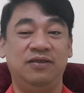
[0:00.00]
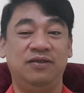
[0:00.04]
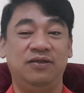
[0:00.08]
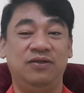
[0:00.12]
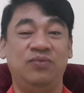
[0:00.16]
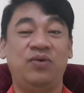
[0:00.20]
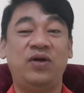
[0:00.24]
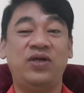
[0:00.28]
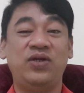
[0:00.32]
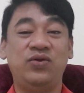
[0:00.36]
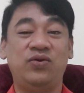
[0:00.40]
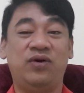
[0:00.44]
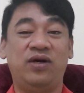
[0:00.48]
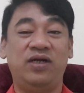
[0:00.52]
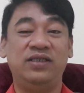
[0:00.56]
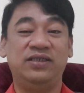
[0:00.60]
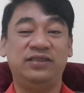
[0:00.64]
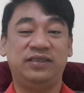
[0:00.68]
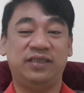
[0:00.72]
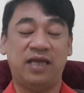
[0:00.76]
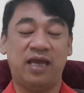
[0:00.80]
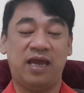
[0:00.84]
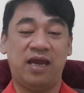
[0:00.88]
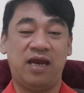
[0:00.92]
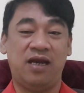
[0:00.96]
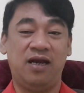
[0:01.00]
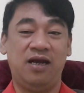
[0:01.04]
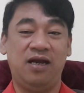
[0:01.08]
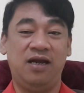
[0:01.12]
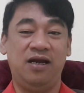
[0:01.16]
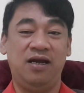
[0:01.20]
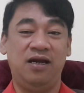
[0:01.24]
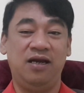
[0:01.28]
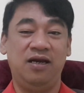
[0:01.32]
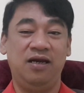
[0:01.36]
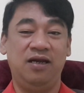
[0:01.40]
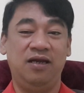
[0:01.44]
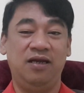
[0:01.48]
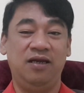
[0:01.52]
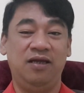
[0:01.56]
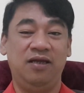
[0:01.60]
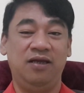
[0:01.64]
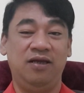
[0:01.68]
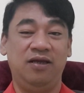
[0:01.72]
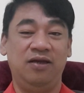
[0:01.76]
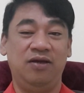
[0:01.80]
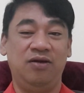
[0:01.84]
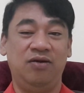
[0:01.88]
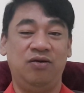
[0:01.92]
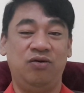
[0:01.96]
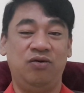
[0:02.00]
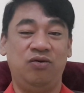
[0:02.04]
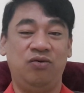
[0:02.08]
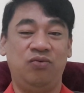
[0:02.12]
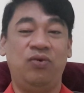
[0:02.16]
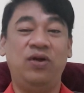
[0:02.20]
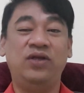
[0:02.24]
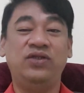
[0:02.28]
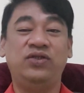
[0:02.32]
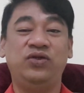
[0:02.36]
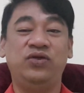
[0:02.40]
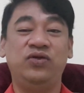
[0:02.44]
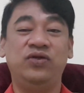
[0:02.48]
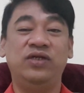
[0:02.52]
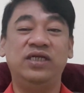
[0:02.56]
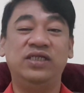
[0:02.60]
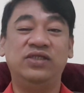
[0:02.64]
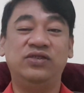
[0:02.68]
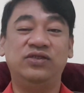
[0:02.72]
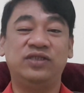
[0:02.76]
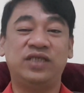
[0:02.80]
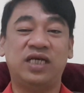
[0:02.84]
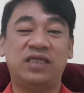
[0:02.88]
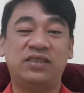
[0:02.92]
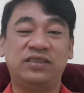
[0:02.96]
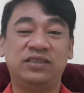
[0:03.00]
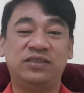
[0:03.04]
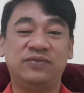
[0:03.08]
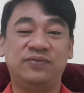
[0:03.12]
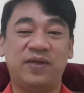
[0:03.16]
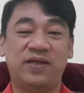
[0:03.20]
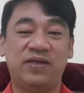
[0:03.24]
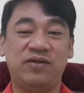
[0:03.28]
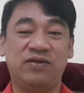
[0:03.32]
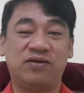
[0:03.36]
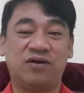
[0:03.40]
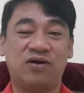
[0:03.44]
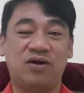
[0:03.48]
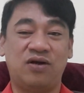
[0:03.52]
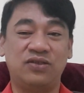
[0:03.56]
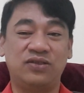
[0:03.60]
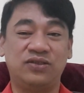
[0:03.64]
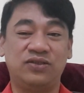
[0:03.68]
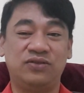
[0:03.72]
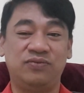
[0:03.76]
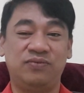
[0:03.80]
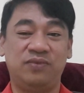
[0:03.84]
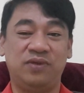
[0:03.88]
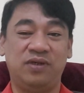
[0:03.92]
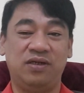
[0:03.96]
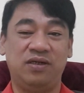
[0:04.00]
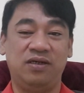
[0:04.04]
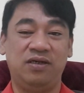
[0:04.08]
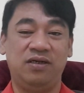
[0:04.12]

why you are there? Why do you need to satisfy your customer?